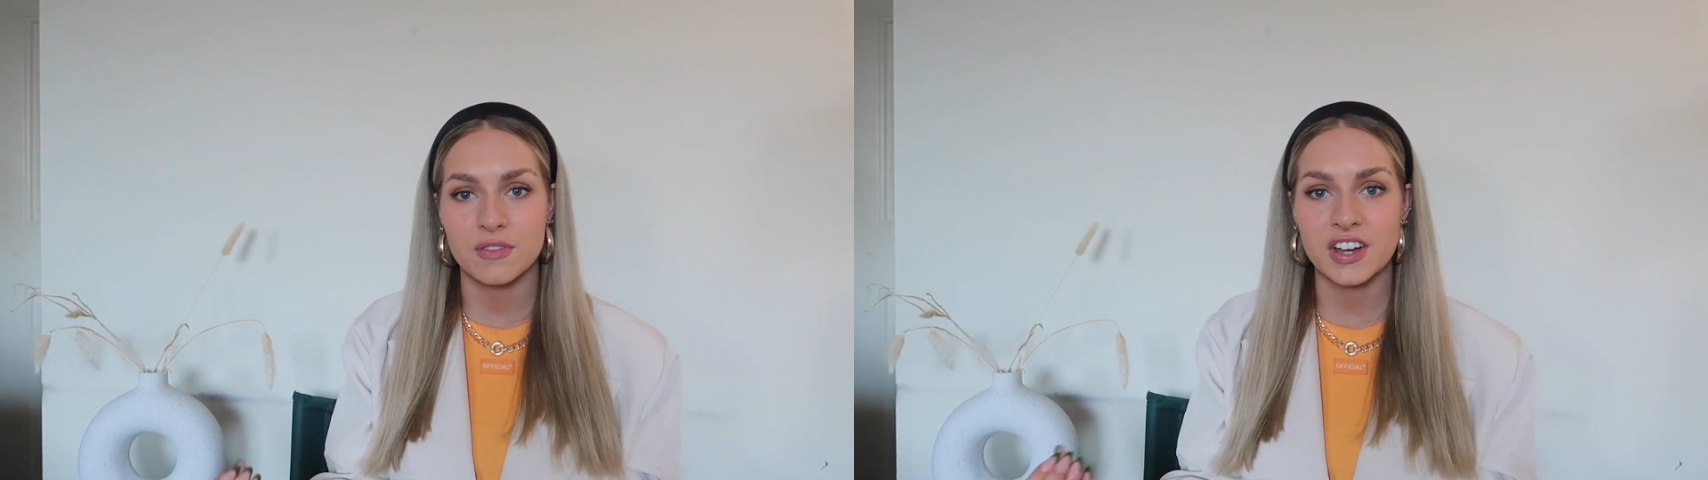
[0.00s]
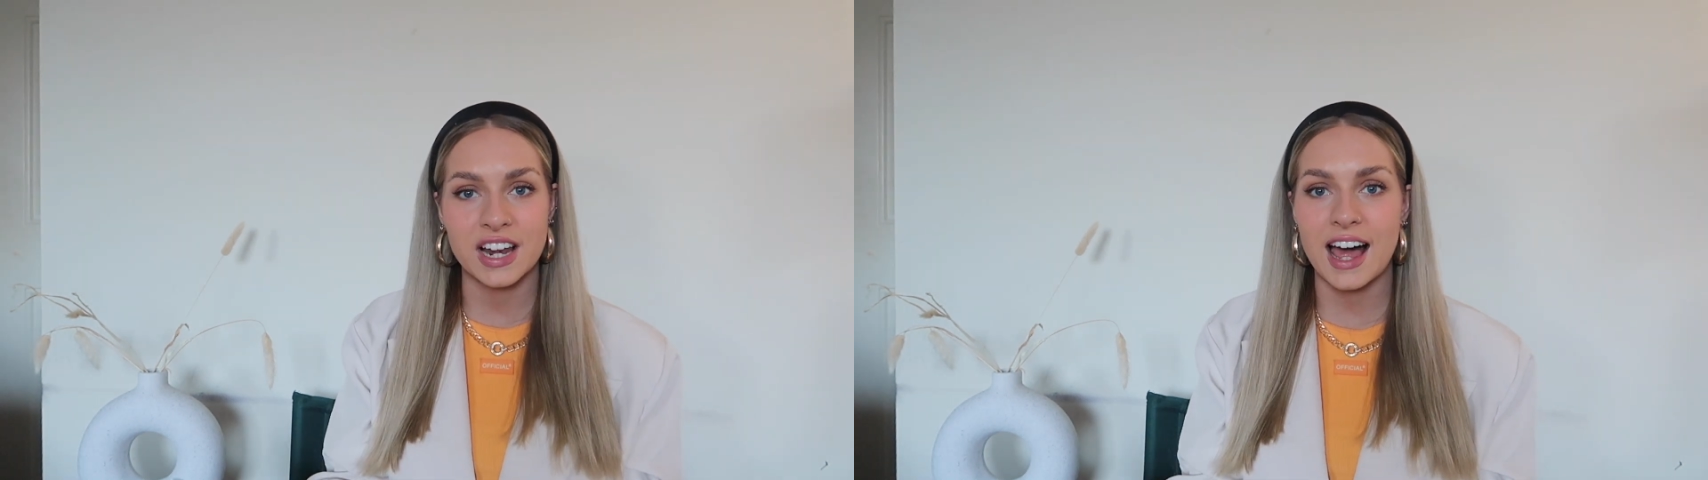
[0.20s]

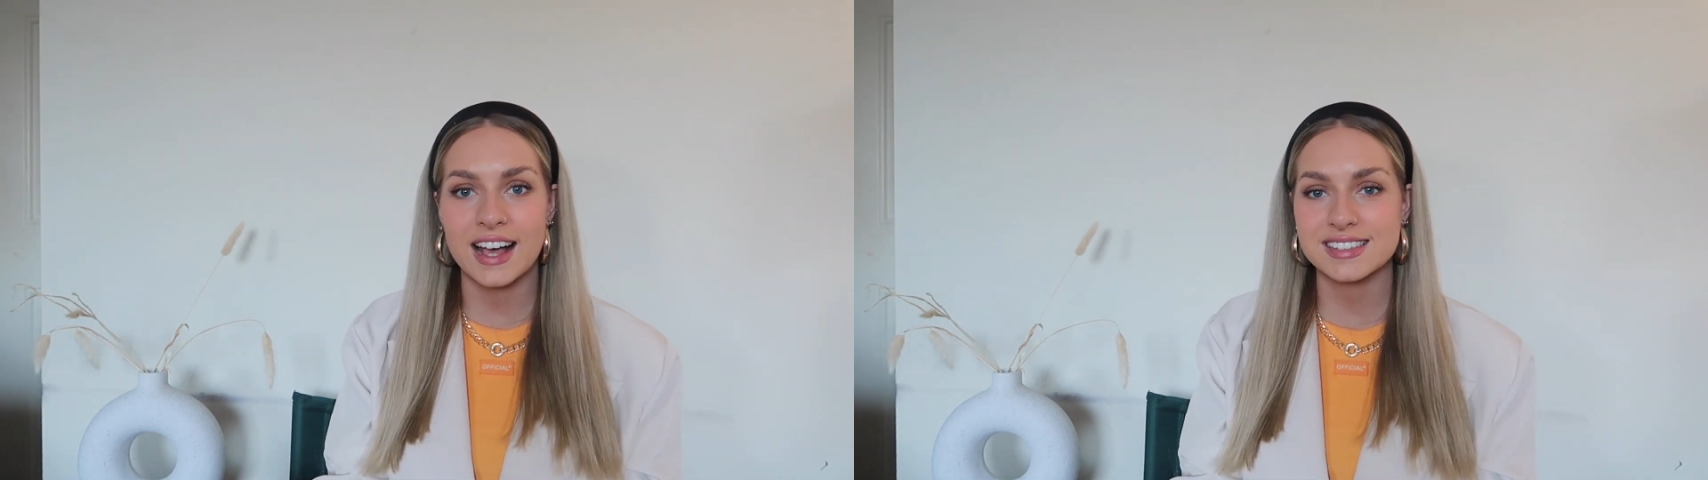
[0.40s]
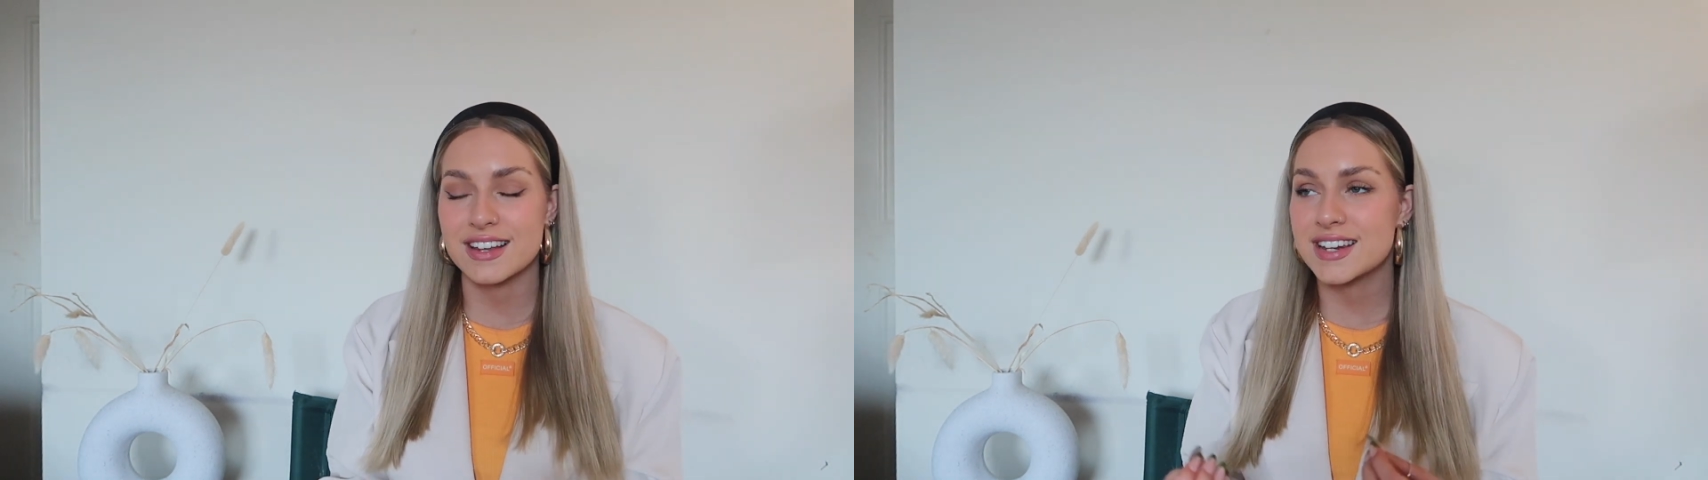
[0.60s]
the
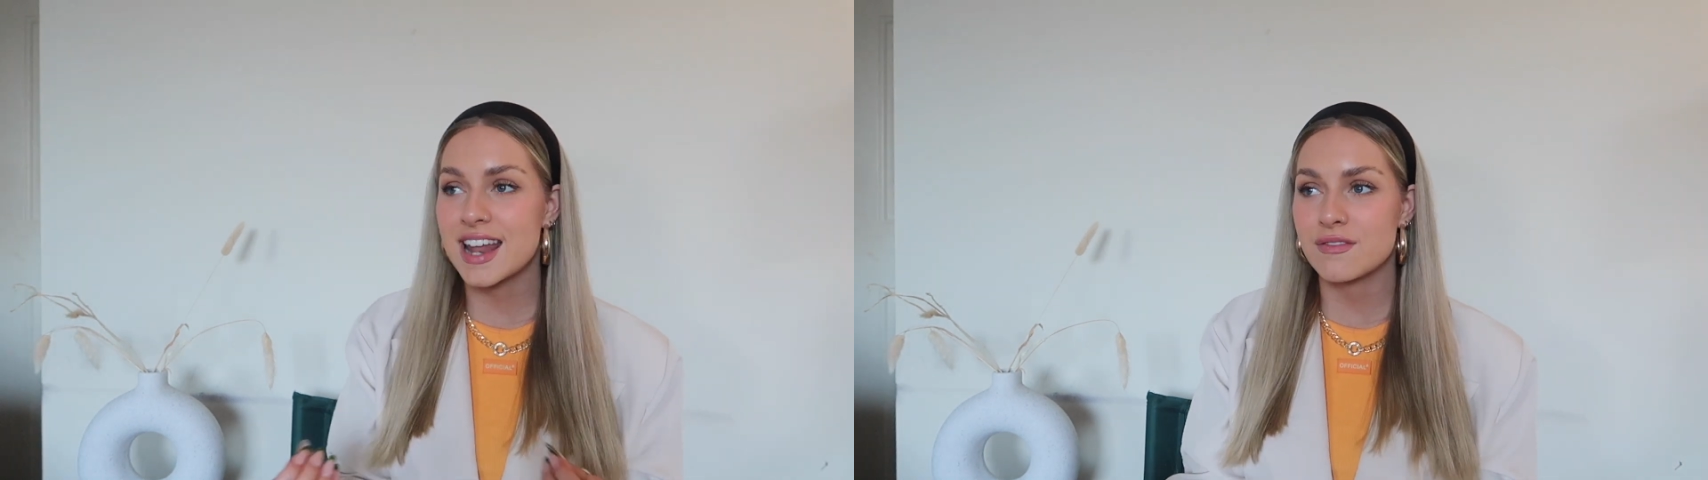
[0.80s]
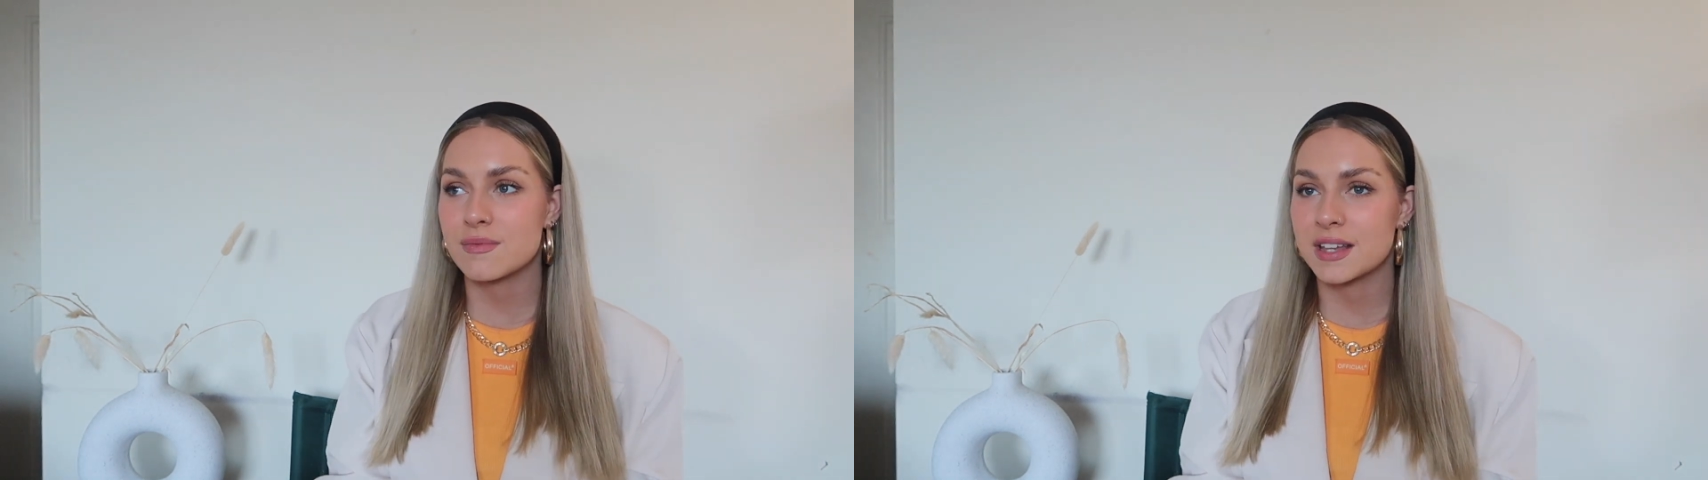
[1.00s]
class. I've
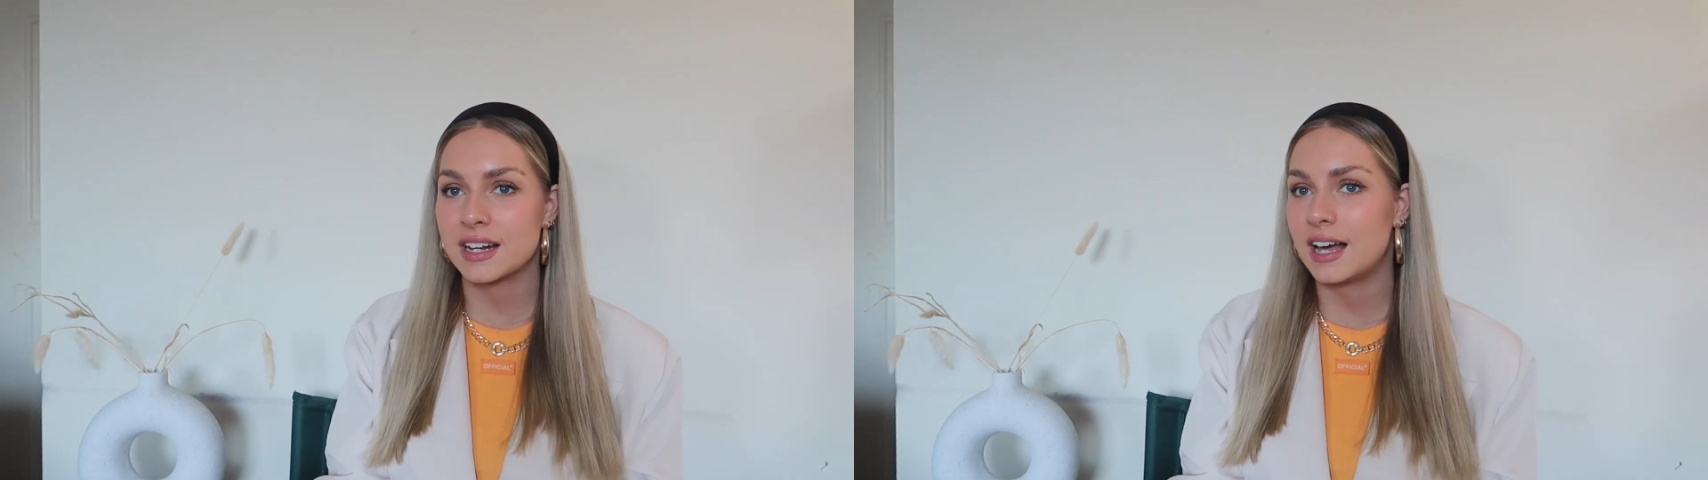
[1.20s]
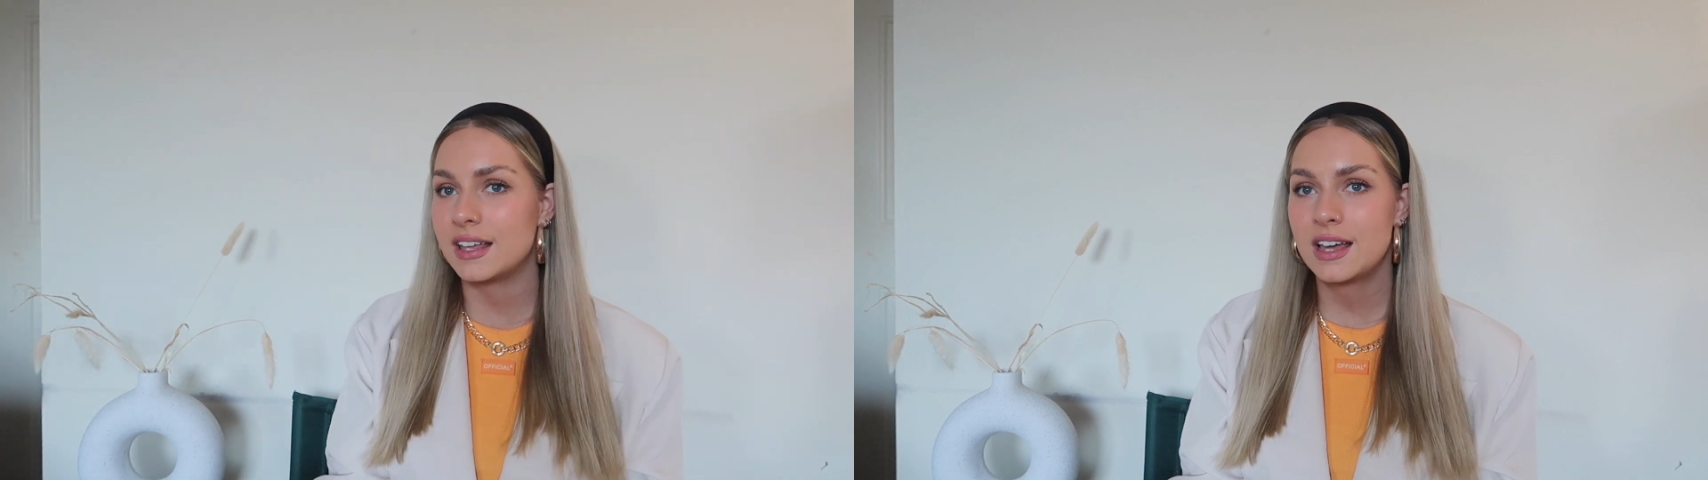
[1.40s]
never been
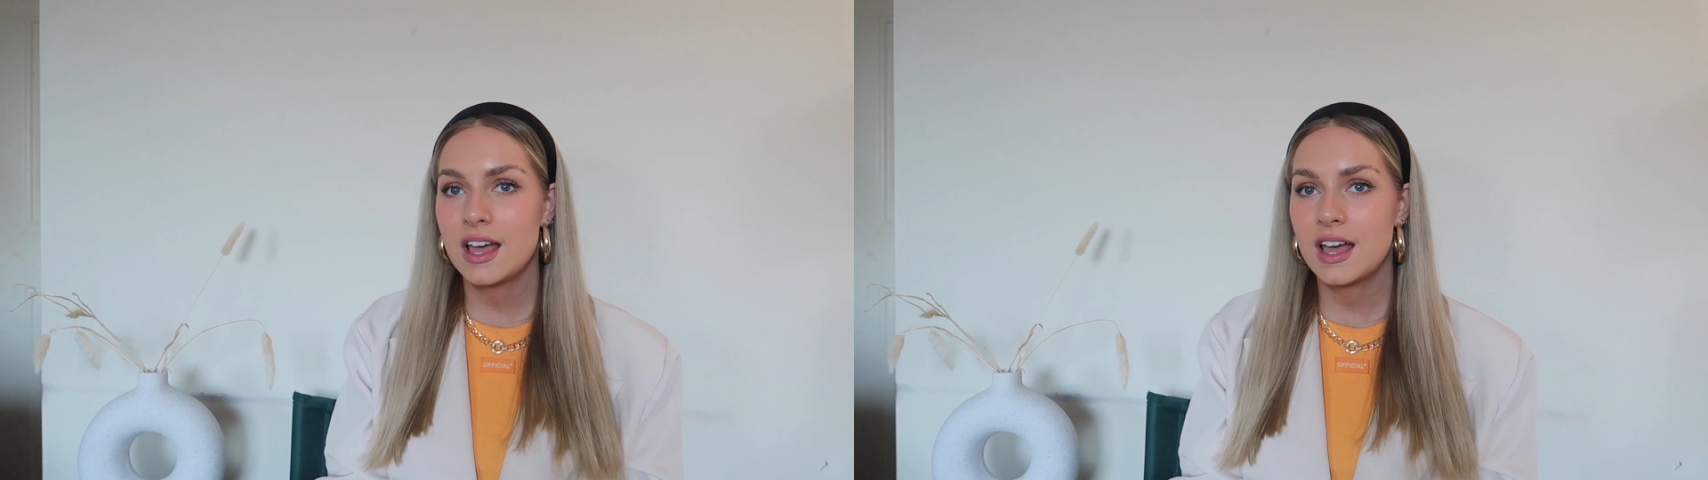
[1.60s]
like